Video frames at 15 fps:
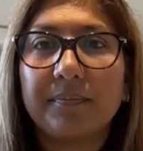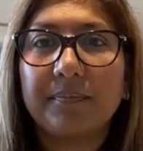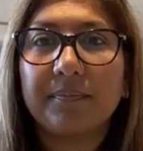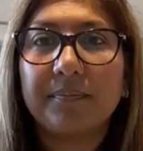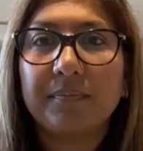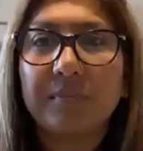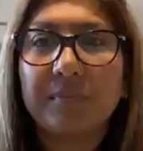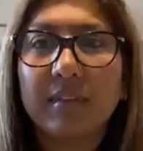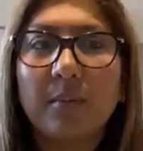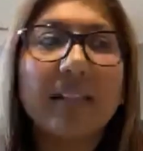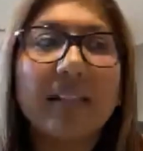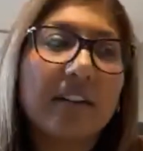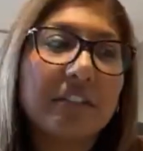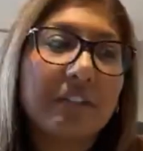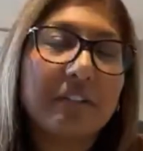Well, and the
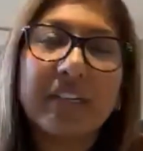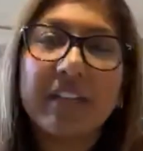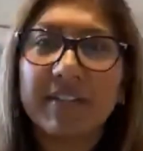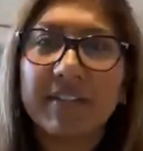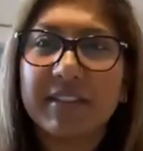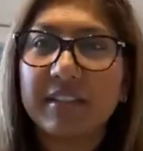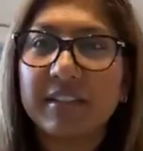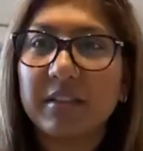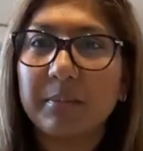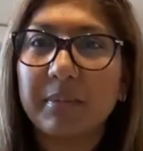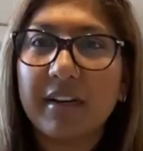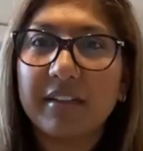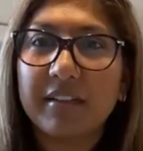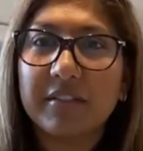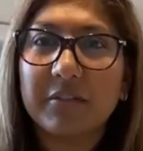alternative is a
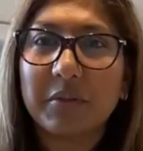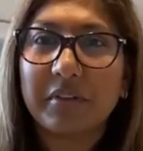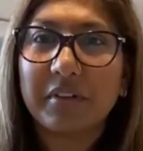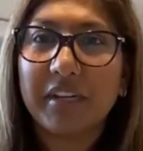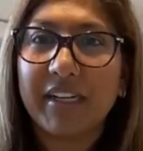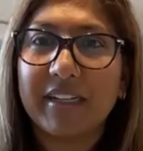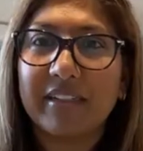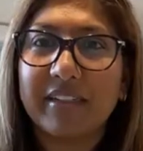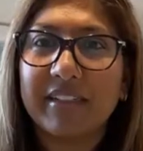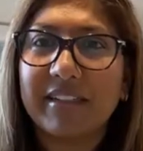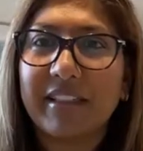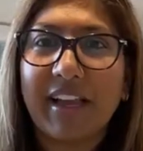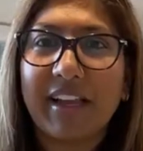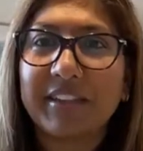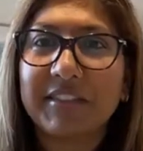suppository, and
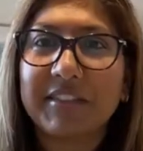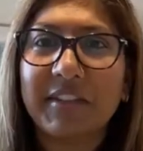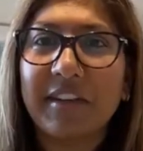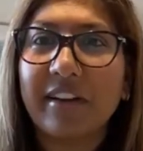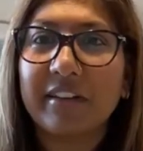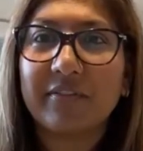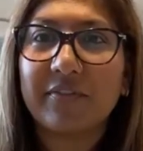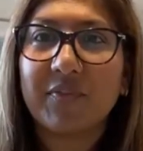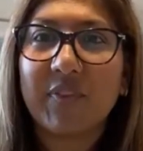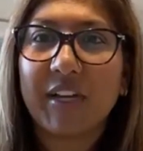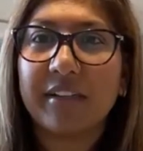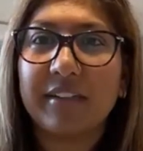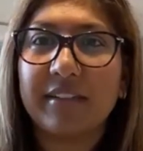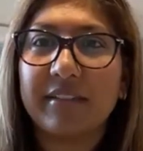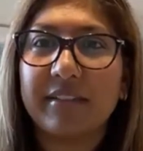that's not
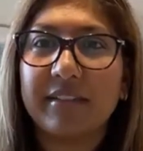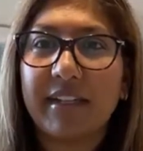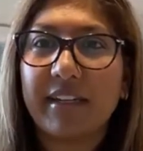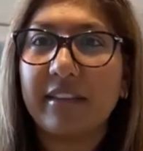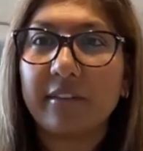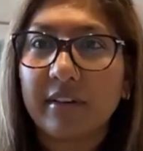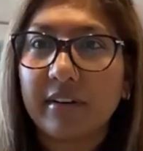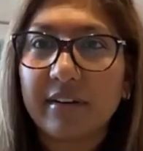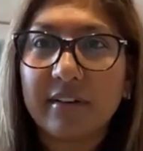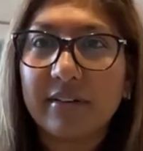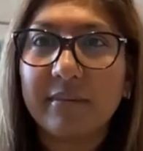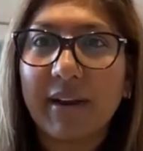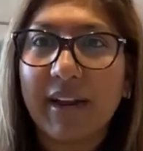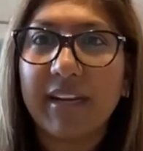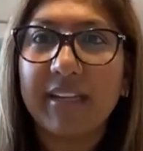fun either,
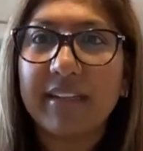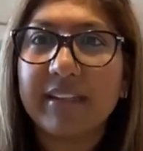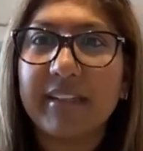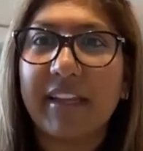right?